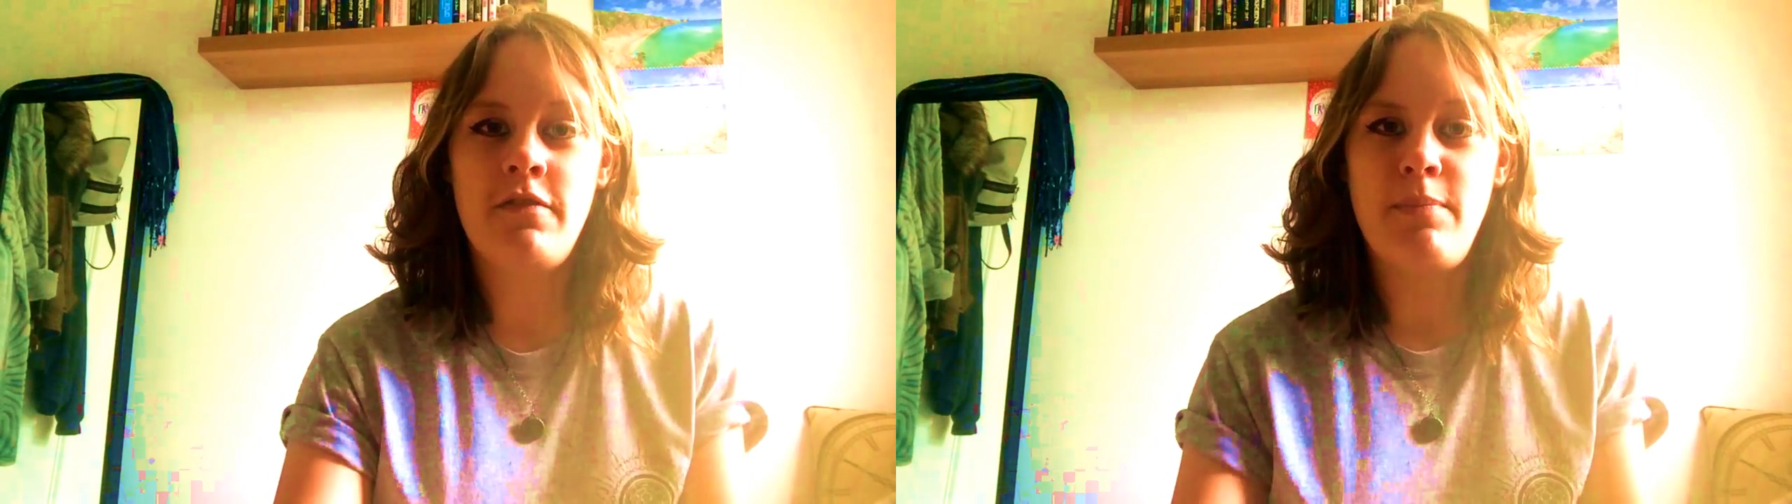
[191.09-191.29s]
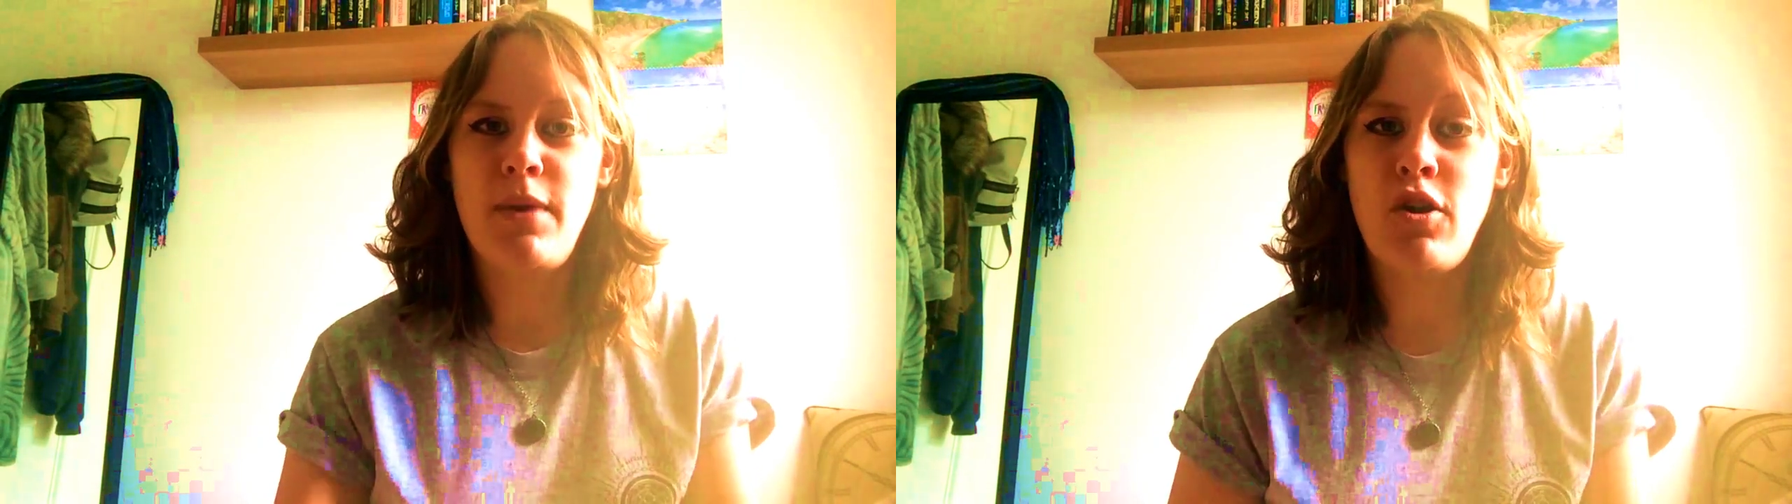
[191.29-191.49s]

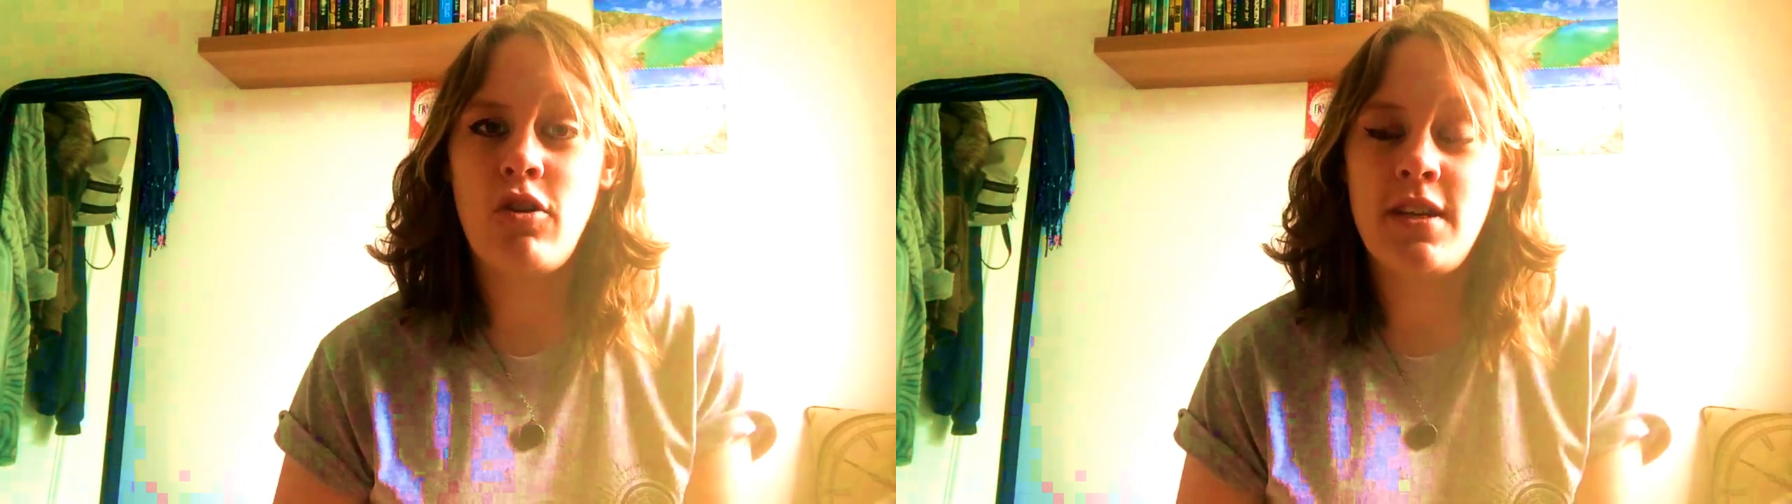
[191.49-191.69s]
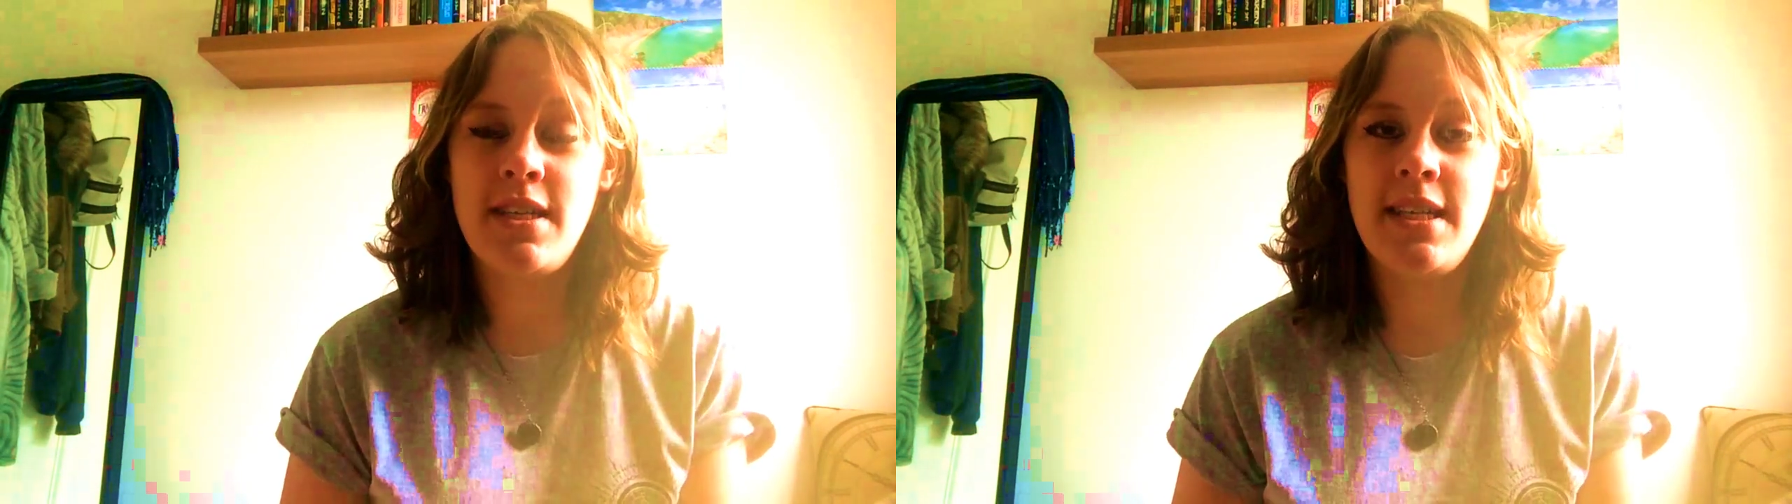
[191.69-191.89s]

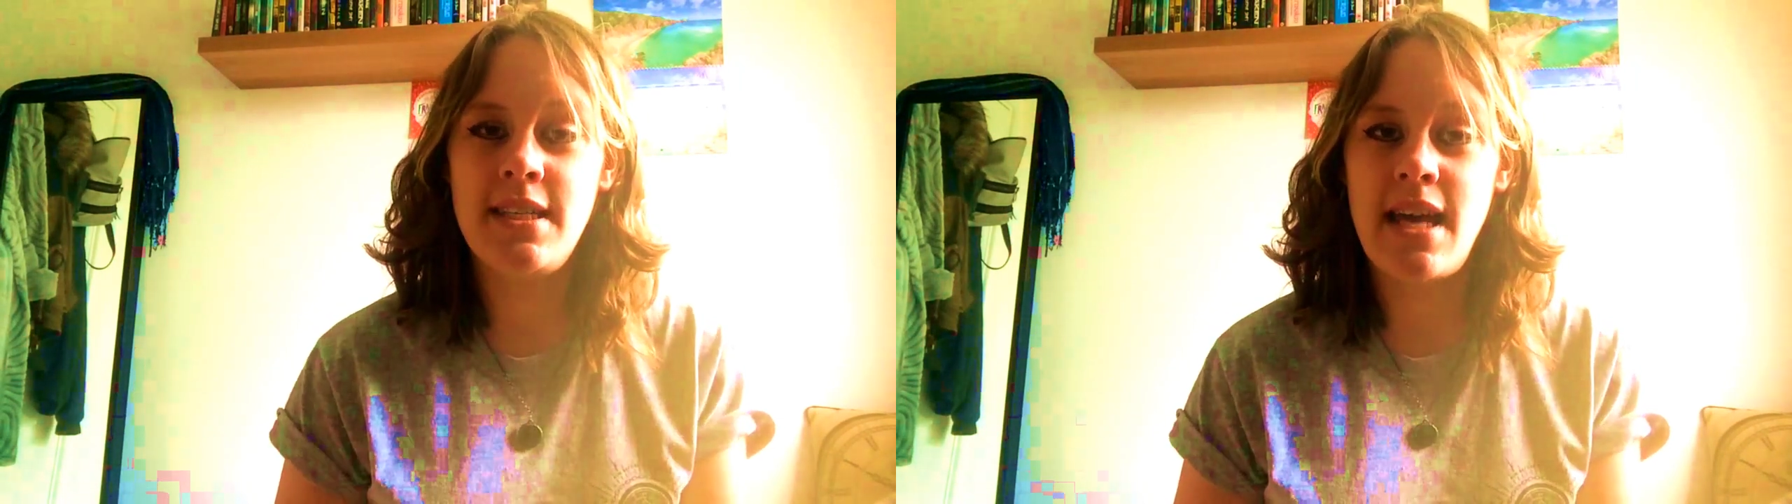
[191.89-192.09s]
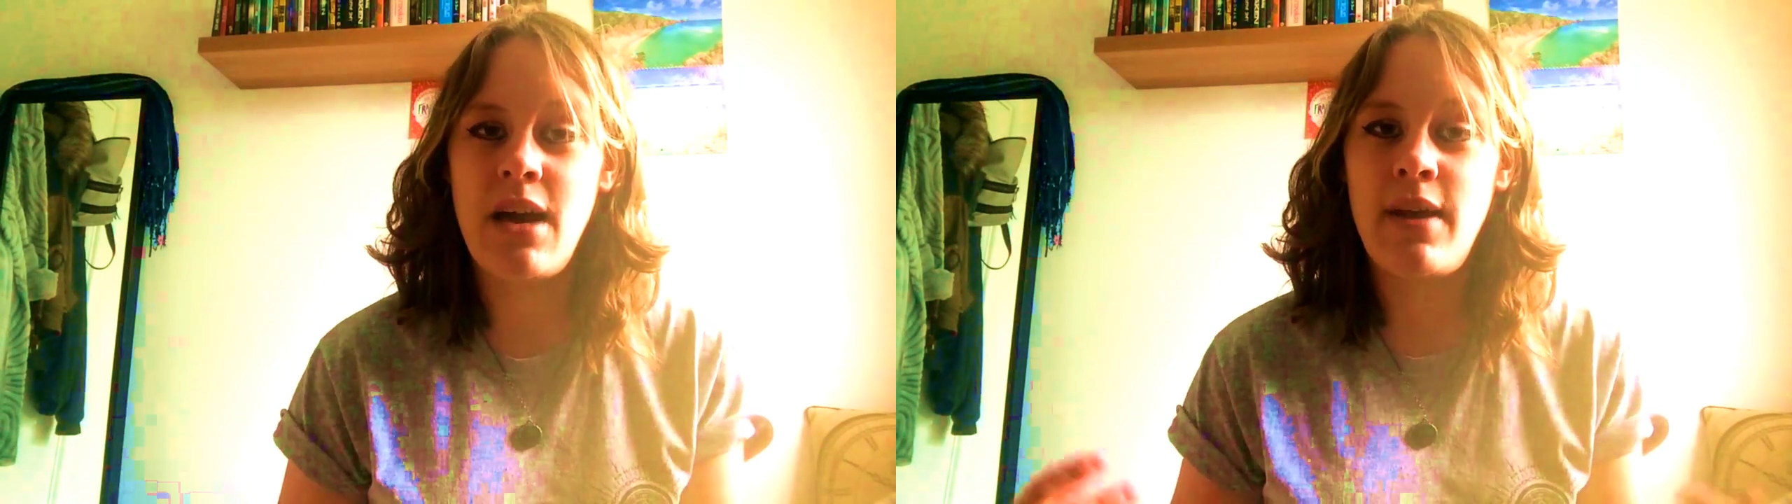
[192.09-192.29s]
minorities
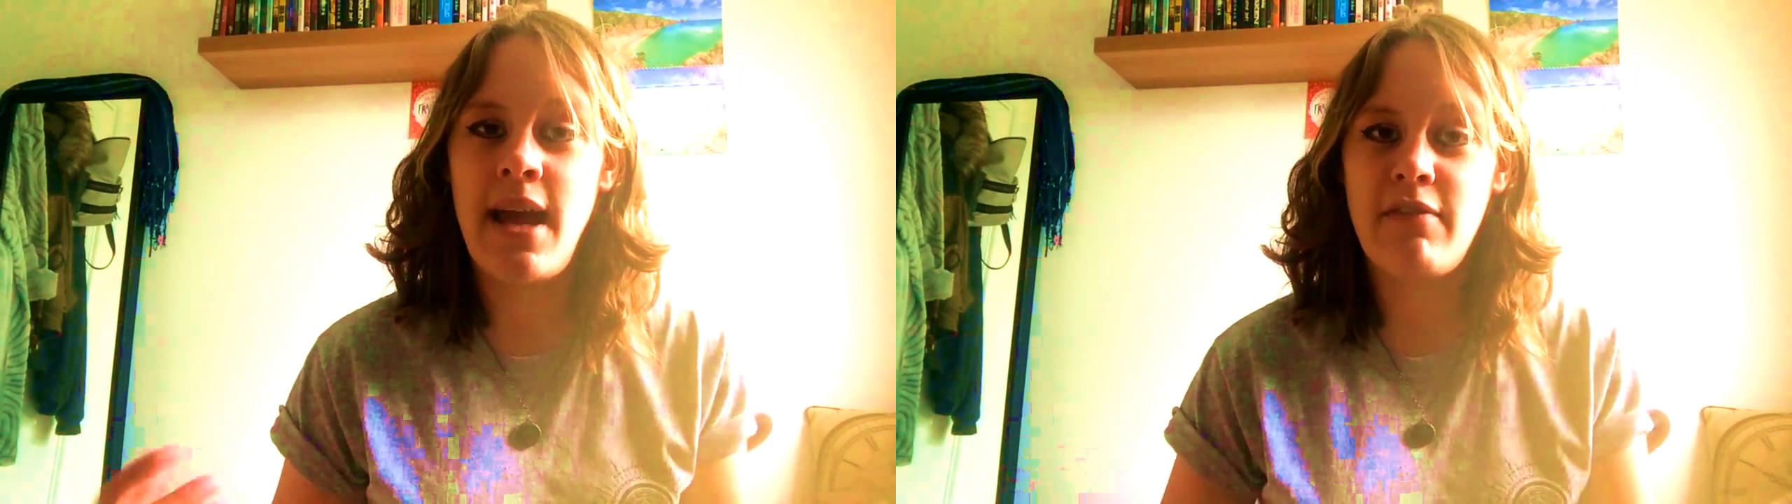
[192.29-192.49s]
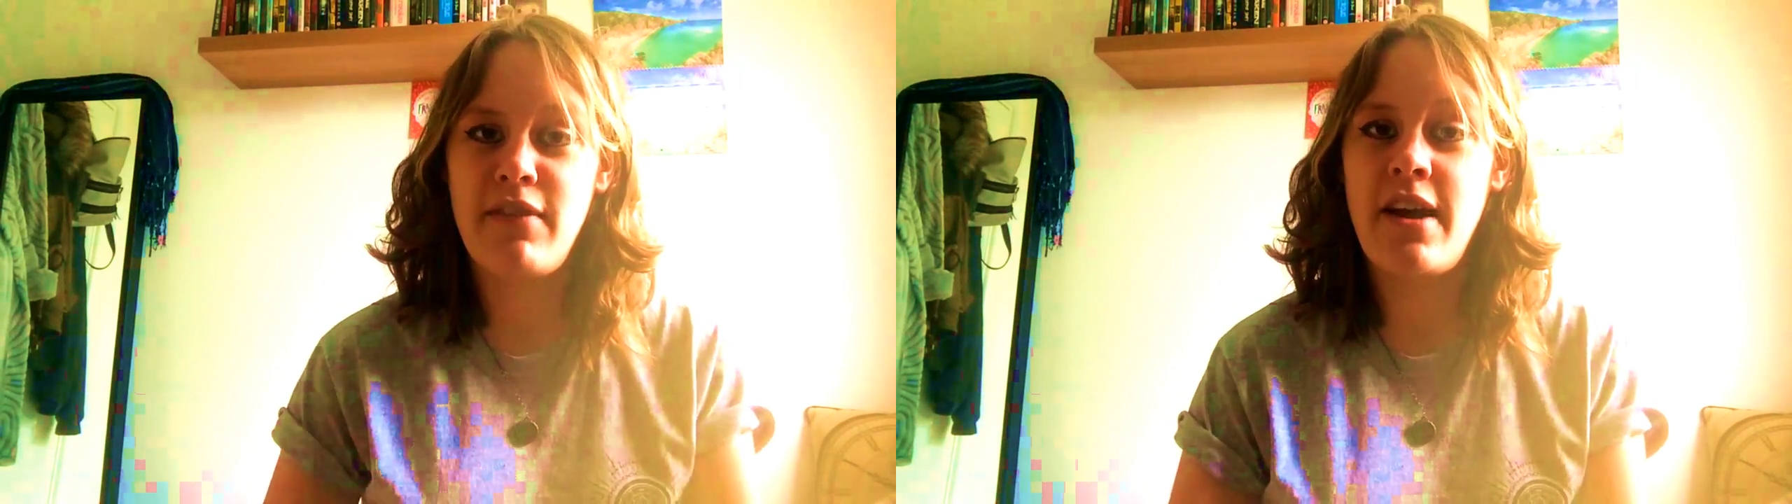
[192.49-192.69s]
that we
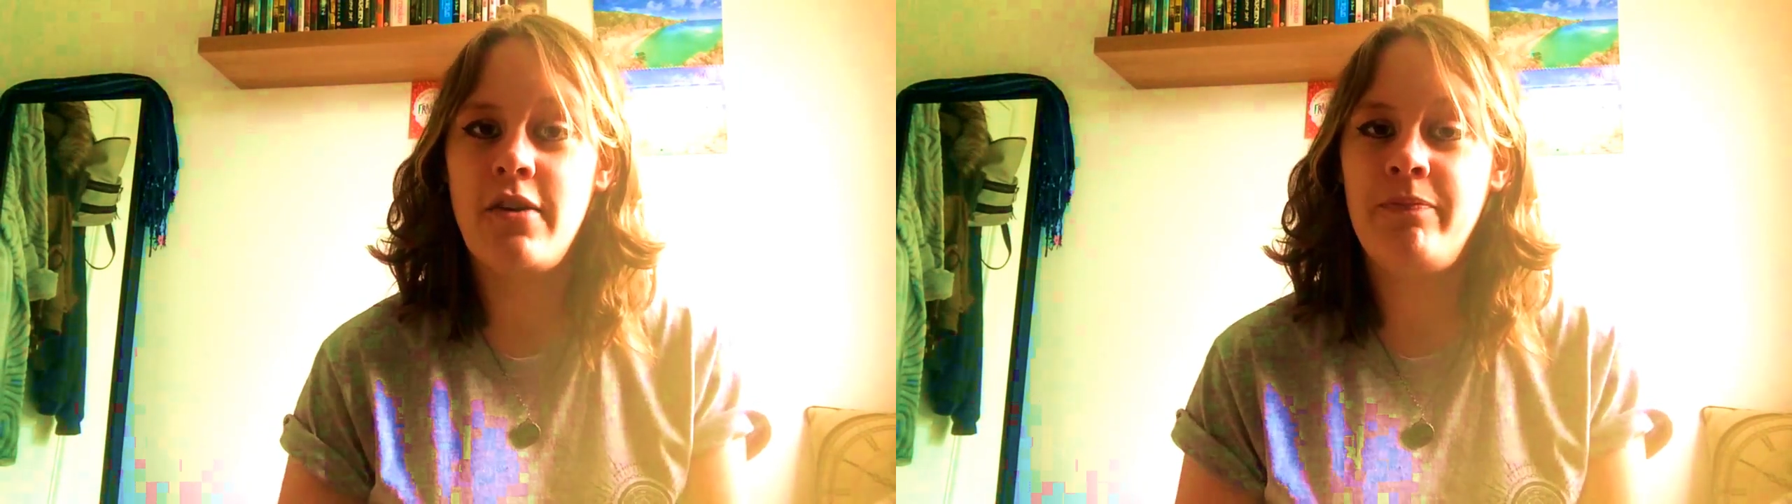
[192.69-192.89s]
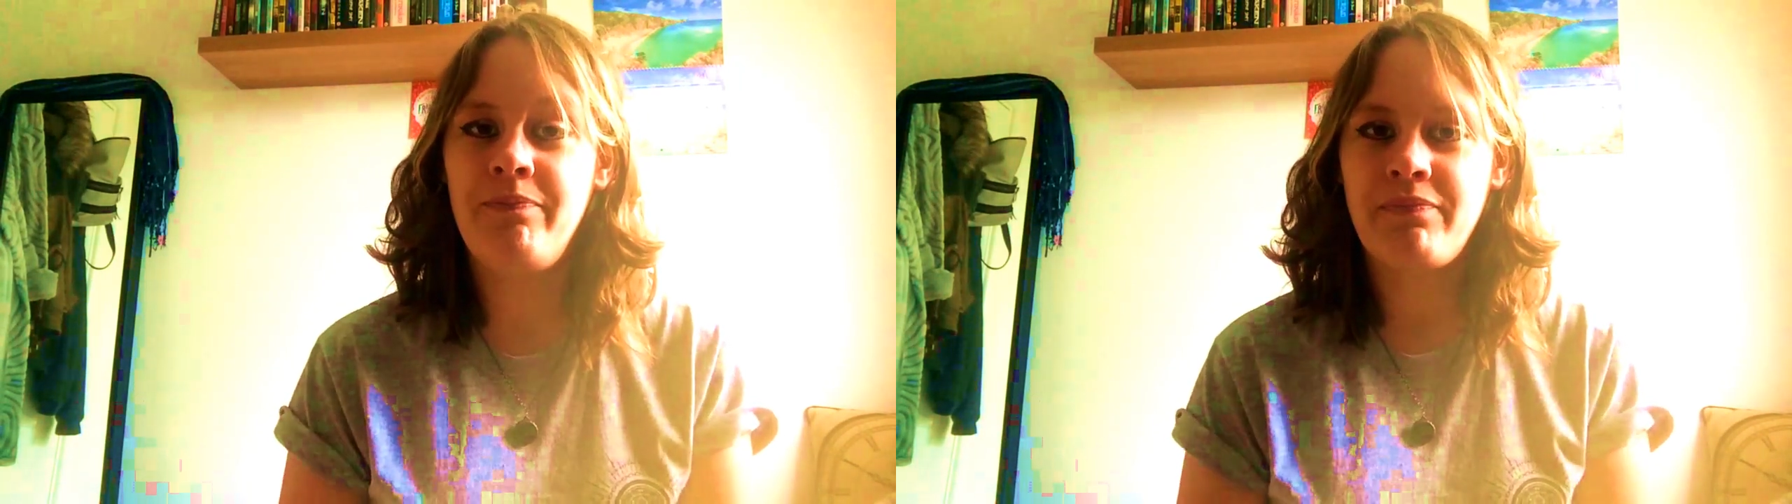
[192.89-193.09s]
have now.